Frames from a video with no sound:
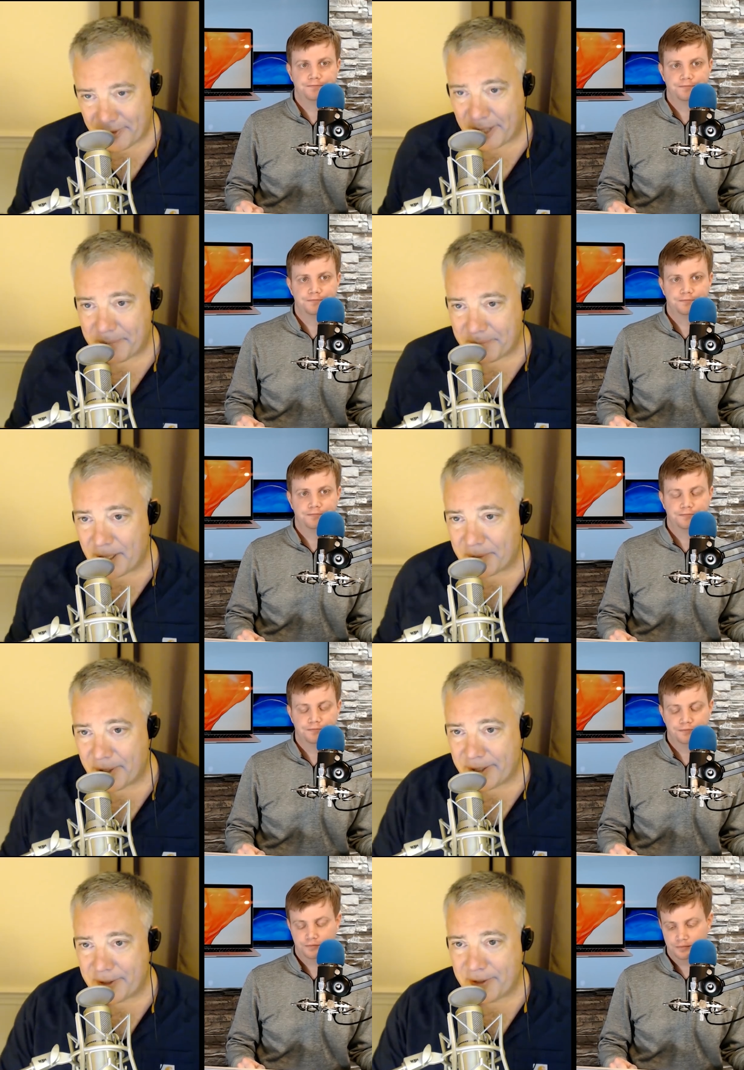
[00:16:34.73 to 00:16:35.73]
Speaker 1: same
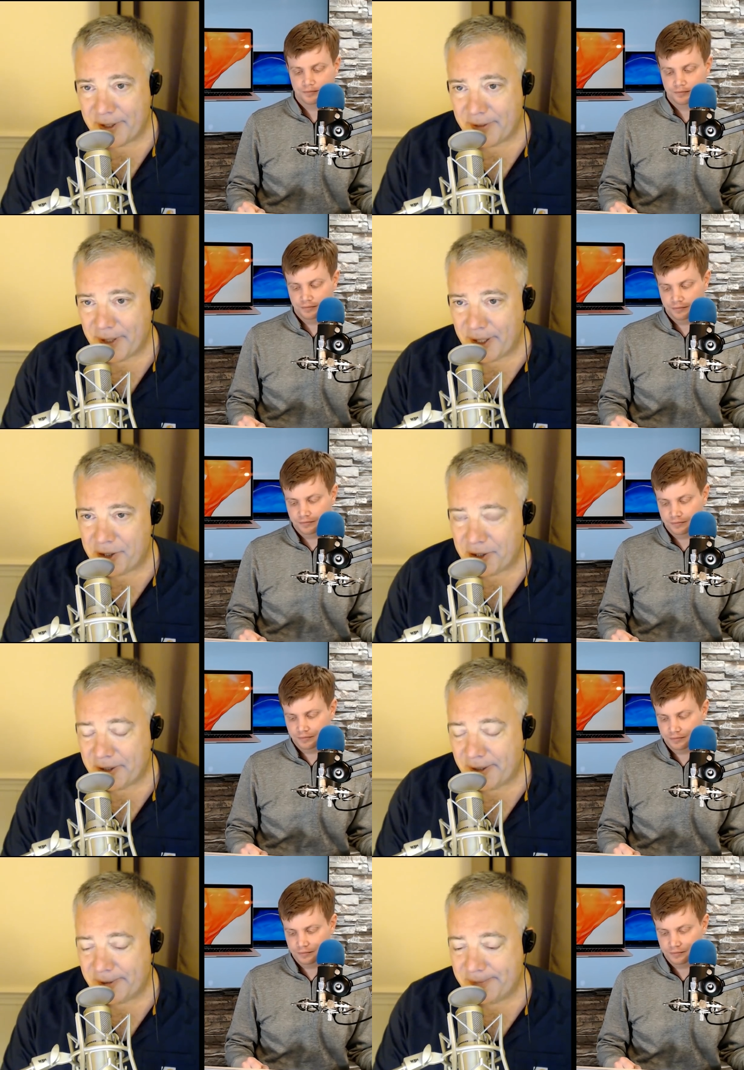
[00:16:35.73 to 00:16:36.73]
upgrades each,
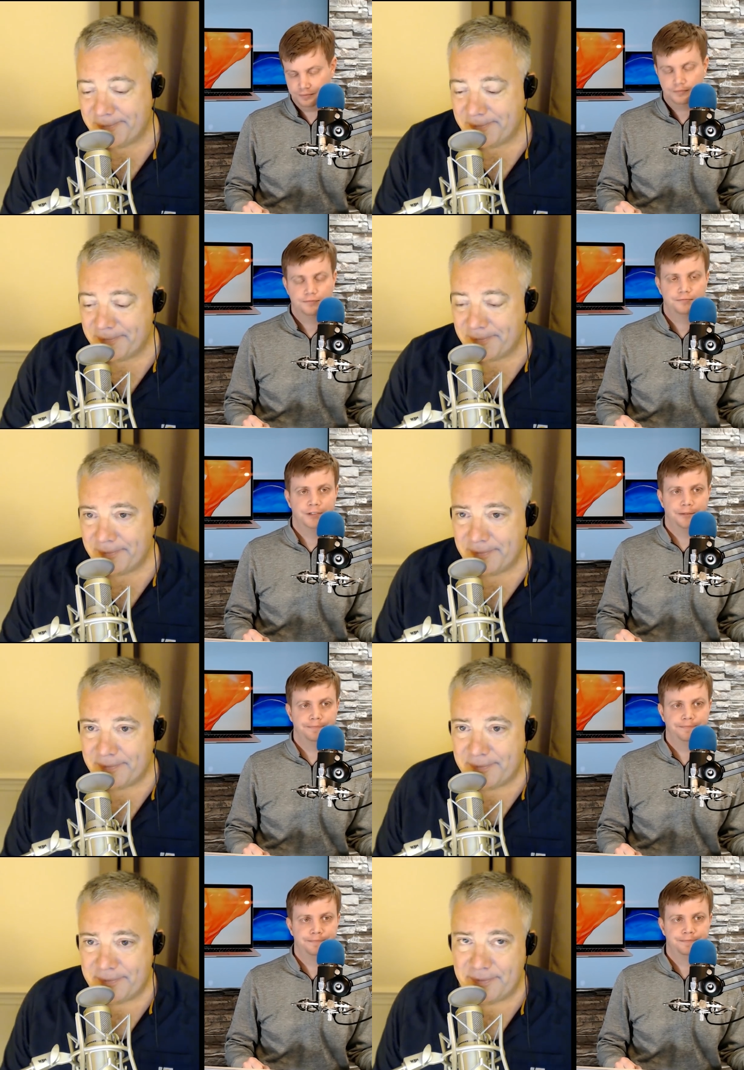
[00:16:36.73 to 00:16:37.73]
you know. Yep.
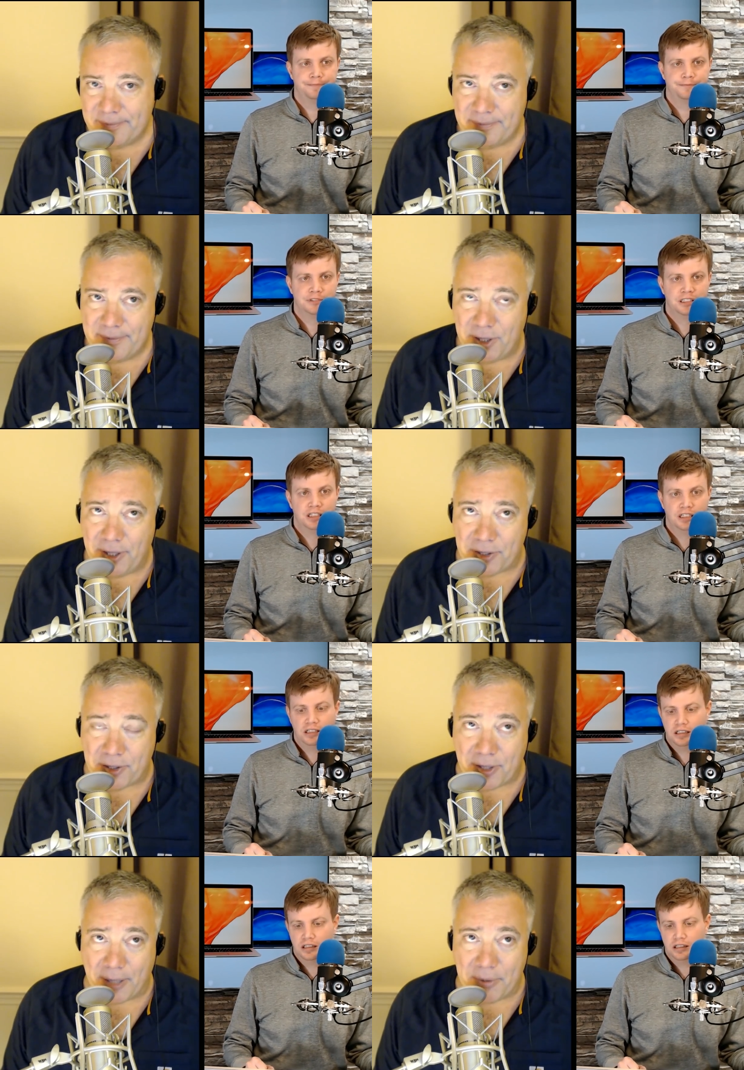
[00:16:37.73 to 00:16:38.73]
So you just
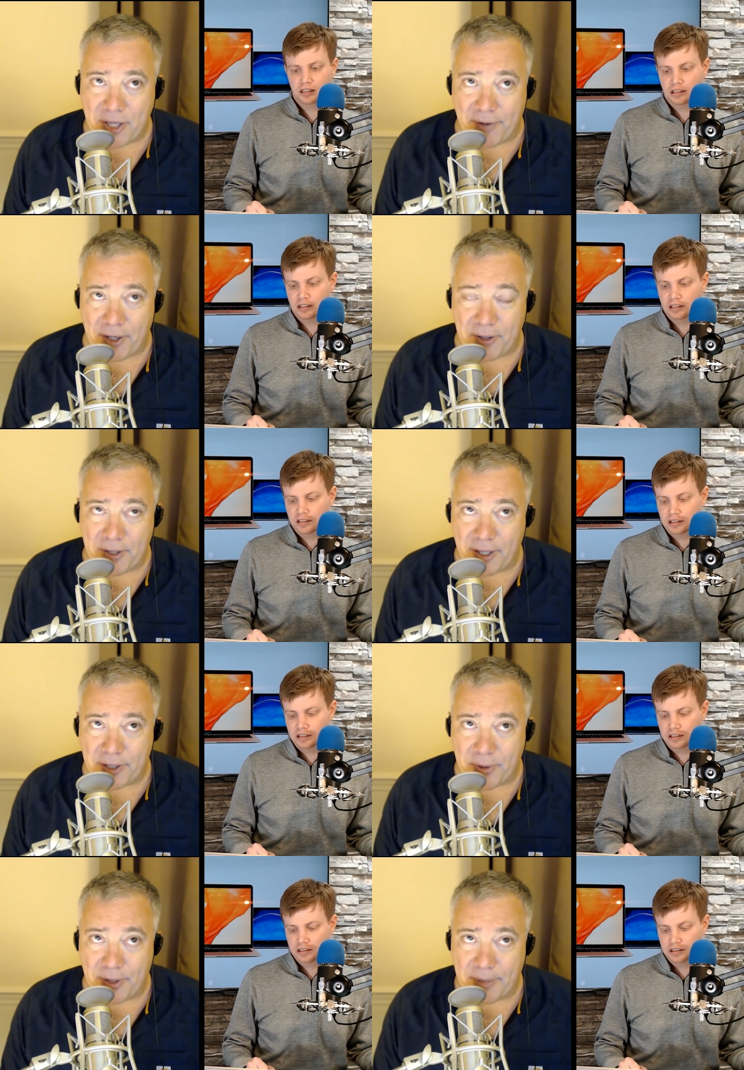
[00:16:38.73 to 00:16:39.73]
described
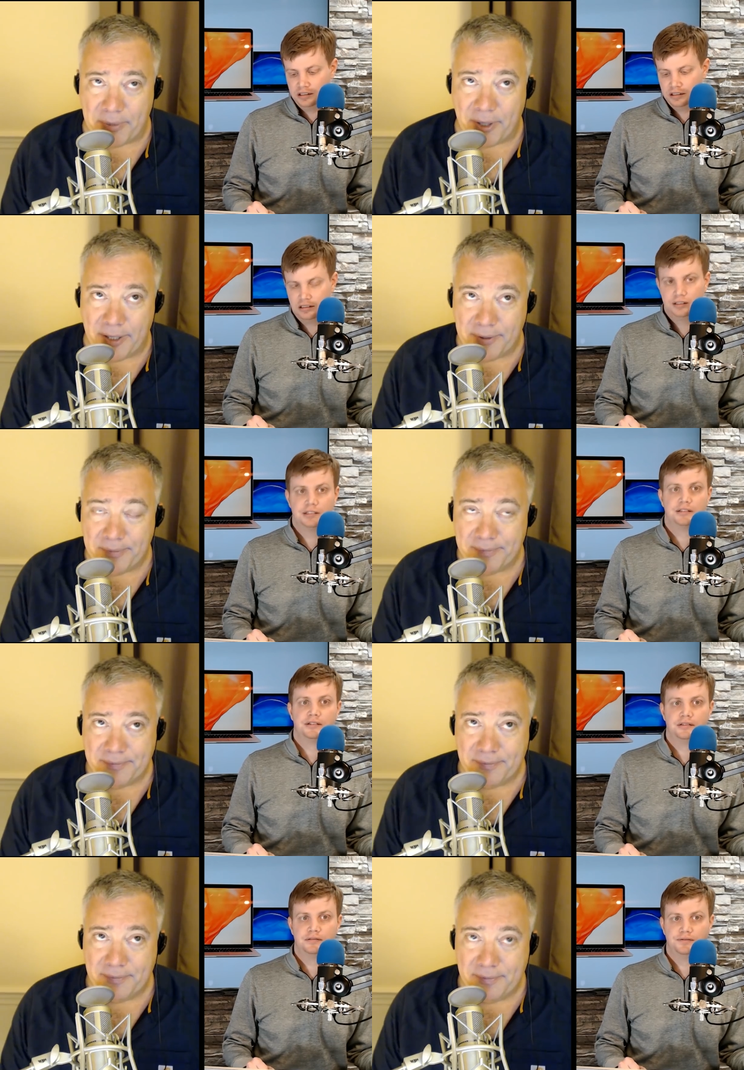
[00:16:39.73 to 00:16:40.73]
$700 worth of upgrades.
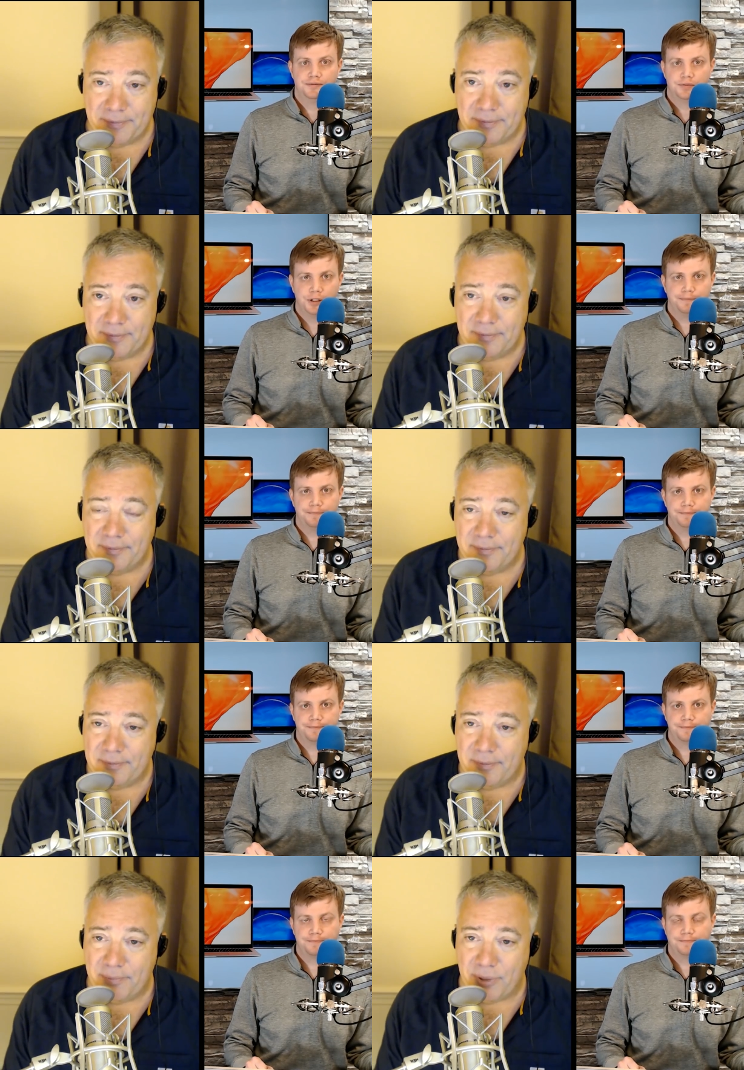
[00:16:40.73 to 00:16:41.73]
Yep.
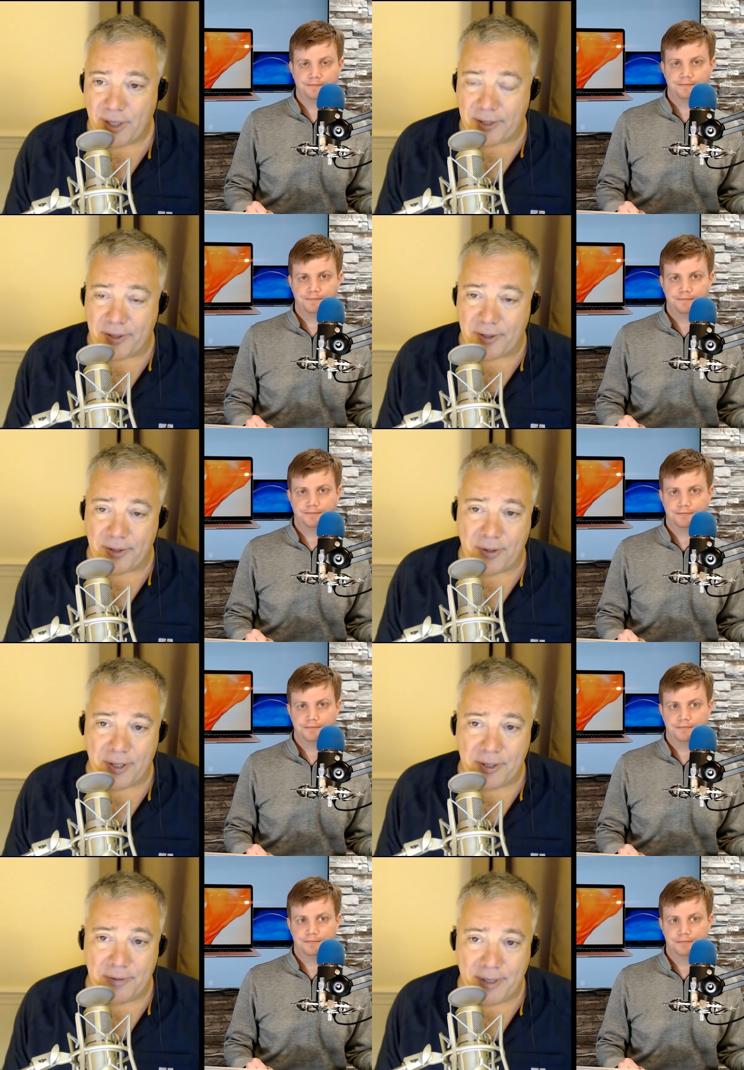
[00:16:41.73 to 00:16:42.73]
Processor,
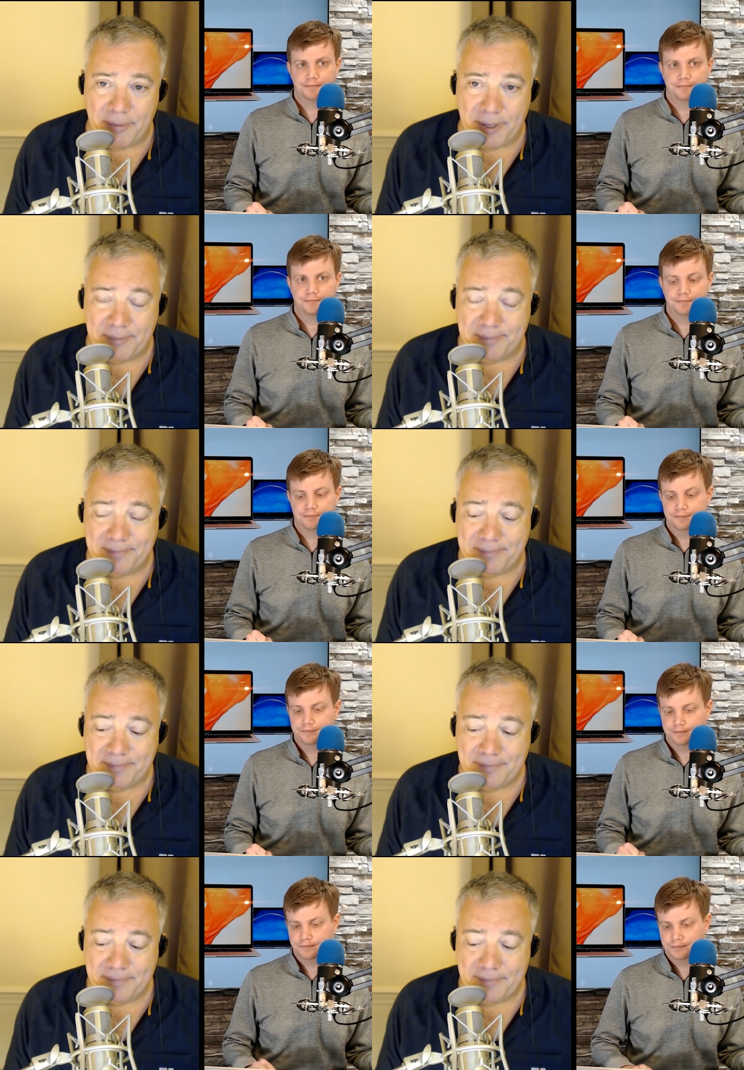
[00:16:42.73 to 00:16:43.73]
storage, and RAM, yeah.
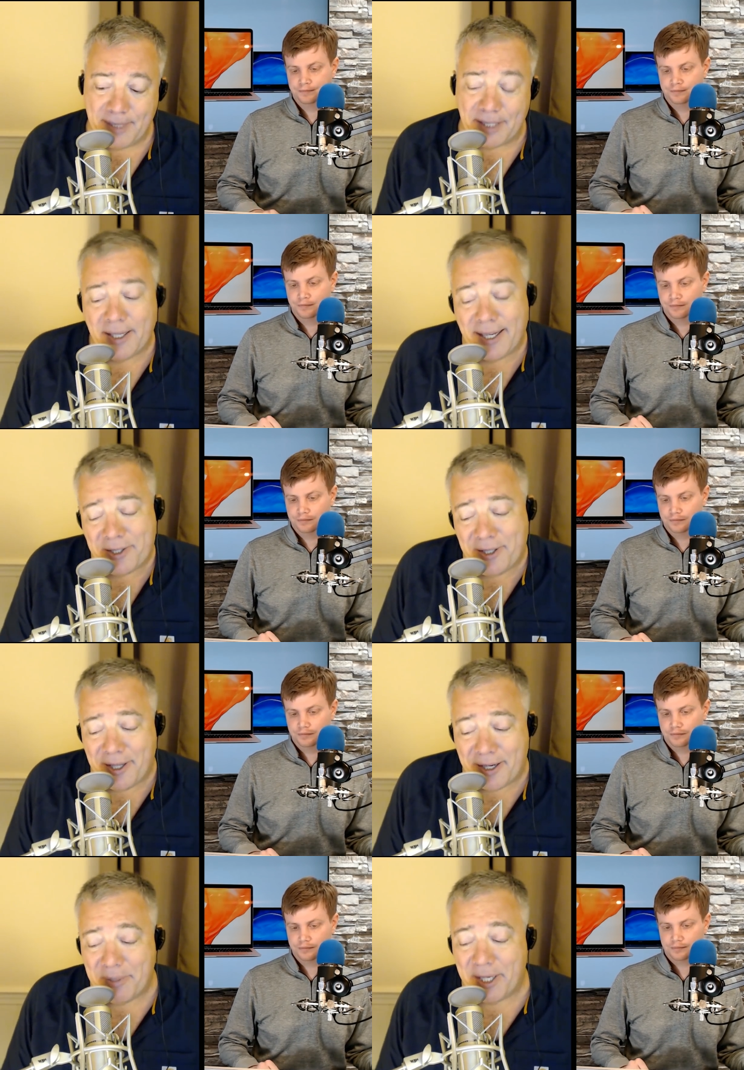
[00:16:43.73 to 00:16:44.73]
That's actually
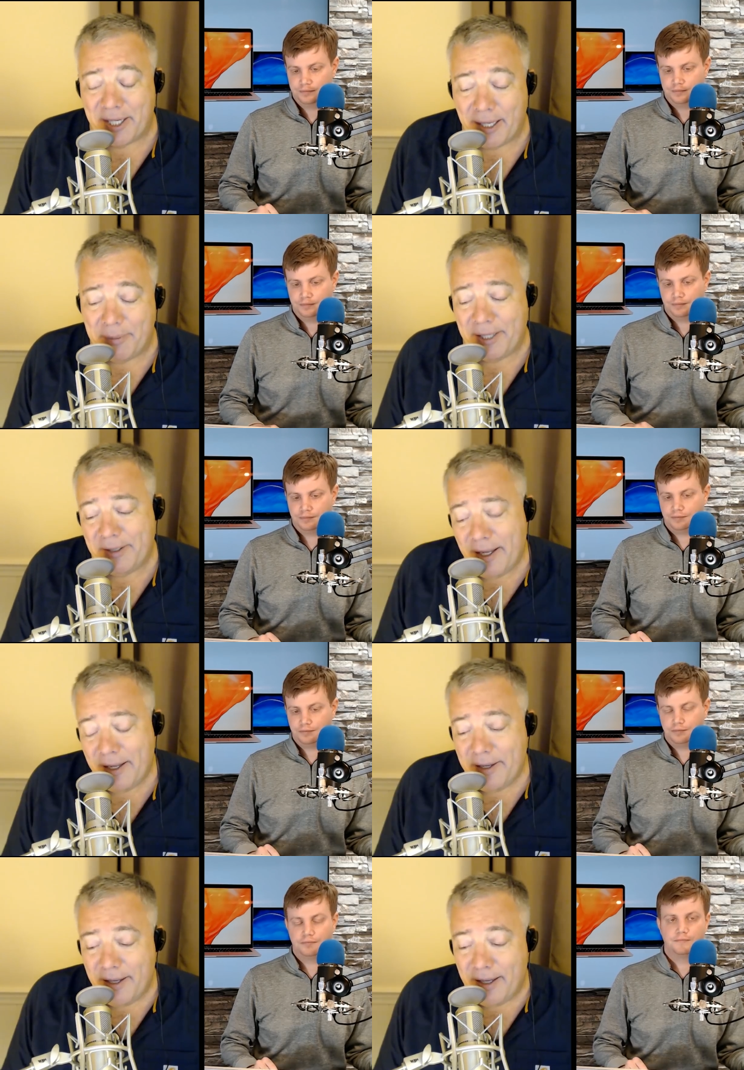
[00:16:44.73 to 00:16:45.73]
a lot of money. I mean,
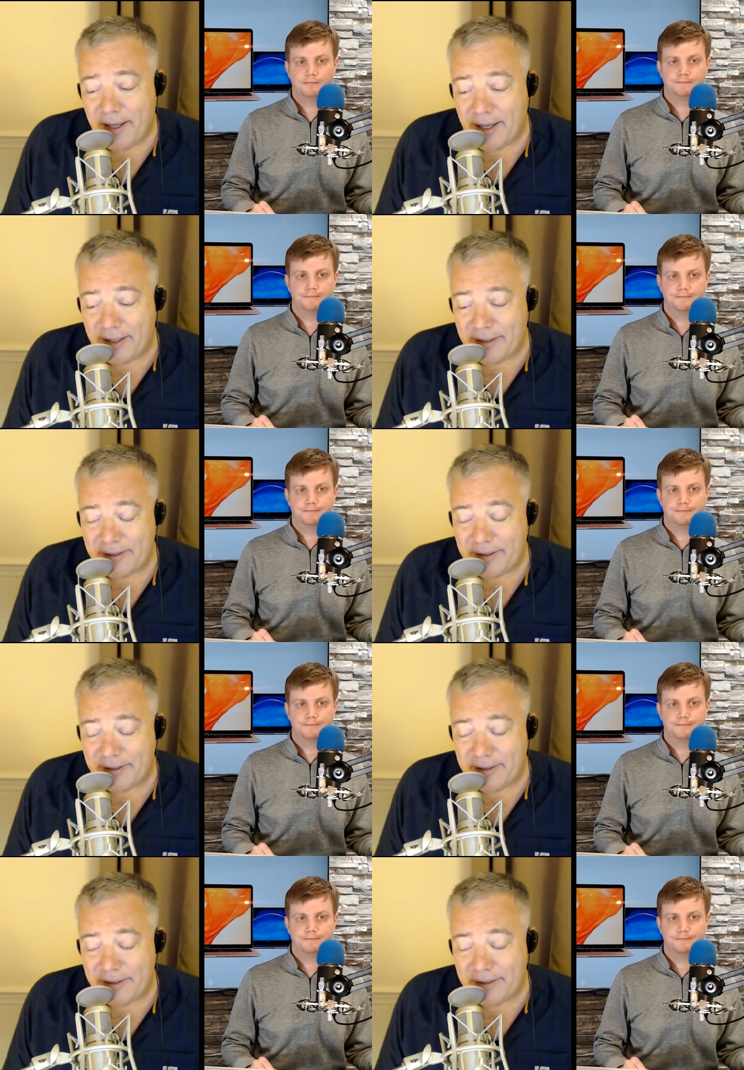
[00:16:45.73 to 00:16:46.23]
uh,